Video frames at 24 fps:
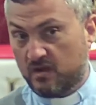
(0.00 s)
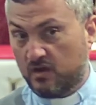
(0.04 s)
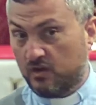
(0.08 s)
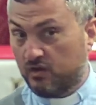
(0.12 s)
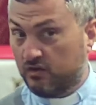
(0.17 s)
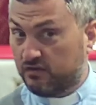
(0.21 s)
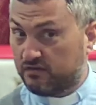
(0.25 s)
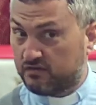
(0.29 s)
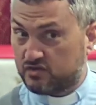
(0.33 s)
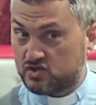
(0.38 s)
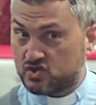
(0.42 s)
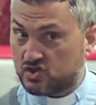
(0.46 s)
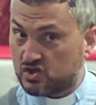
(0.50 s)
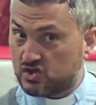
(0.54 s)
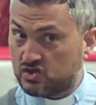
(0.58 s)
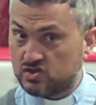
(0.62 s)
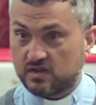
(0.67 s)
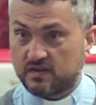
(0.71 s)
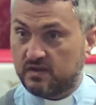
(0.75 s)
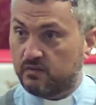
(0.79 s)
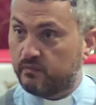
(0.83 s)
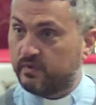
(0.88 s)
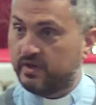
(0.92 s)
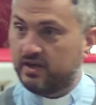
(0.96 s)
And as a church,
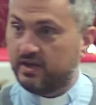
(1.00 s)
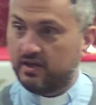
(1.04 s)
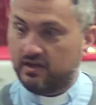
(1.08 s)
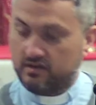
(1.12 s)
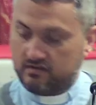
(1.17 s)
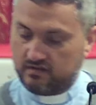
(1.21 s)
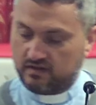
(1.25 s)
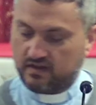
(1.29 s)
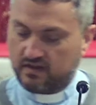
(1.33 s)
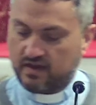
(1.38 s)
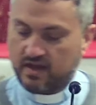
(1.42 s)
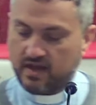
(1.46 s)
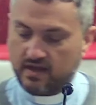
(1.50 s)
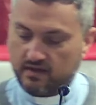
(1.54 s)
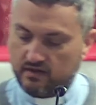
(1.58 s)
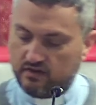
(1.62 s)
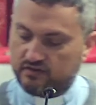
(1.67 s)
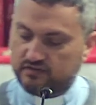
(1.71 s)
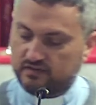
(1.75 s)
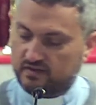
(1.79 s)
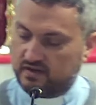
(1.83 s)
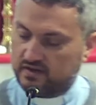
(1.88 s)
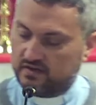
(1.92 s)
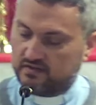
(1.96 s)
I think we need to get
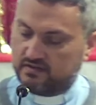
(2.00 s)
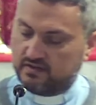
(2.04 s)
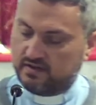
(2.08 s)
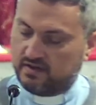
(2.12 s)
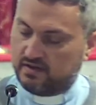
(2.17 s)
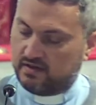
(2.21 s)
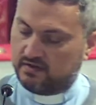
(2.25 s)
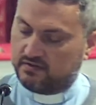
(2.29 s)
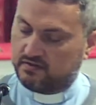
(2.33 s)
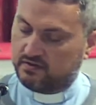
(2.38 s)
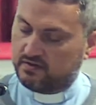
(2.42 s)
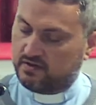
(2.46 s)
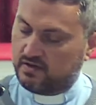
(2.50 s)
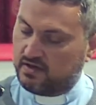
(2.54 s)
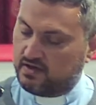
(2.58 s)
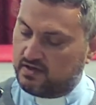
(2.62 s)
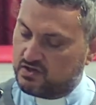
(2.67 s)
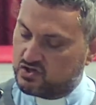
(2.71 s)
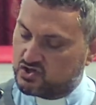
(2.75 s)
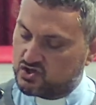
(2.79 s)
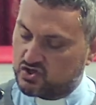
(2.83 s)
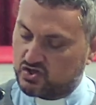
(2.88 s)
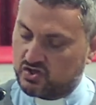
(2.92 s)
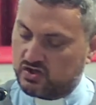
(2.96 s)
this idea that
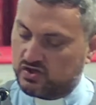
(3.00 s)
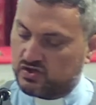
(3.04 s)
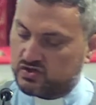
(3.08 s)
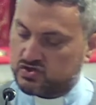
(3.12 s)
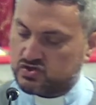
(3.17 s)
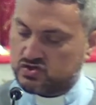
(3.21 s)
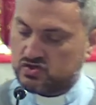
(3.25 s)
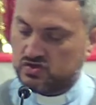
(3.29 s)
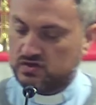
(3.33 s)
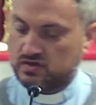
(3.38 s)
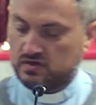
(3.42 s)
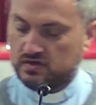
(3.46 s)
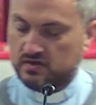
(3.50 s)
in church,